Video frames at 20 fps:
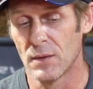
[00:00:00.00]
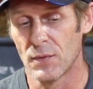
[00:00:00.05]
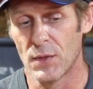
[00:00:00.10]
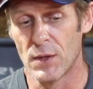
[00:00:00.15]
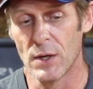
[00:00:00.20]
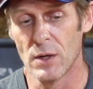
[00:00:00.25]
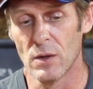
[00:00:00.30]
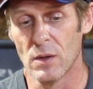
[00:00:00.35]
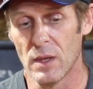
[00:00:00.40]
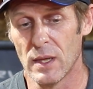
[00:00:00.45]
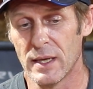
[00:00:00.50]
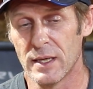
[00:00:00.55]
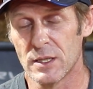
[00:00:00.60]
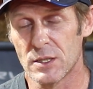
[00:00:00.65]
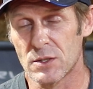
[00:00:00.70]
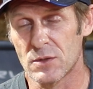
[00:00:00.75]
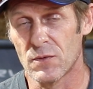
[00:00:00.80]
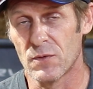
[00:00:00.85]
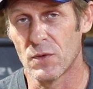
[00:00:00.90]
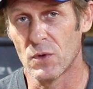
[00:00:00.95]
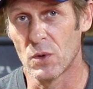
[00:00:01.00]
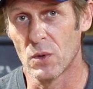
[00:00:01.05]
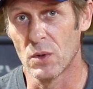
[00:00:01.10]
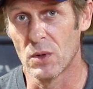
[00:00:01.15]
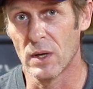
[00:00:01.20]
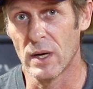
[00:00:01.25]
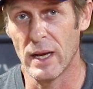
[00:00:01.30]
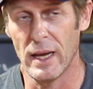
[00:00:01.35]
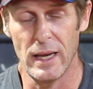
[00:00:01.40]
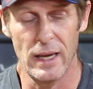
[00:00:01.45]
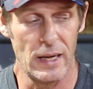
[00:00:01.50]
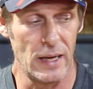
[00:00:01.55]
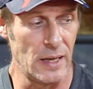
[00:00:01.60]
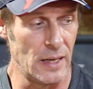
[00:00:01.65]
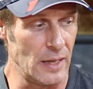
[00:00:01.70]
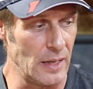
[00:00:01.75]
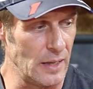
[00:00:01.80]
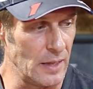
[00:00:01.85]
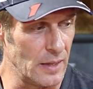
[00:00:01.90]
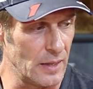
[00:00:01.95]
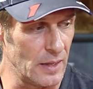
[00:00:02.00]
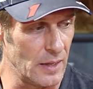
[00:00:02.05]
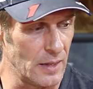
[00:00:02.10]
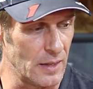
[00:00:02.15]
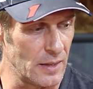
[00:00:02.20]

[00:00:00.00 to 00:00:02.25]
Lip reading: Their list for a